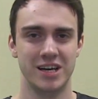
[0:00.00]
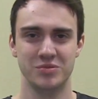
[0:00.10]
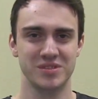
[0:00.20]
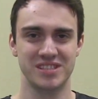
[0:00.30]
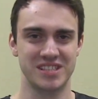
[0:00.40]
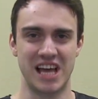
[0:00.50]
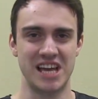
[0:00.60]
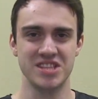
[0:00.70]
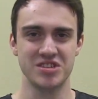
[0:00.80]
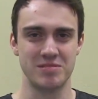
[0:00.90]
I was
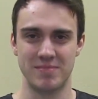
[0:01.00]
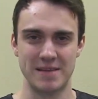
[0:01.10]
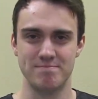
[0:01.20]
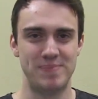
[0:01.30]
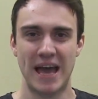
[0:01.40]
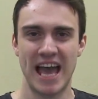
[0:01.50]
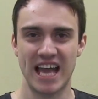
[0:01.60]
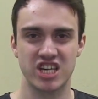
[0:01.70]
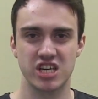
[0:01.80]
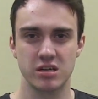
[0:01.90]
lying there on my
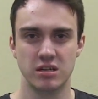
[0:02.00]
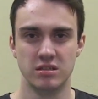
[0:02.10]
back.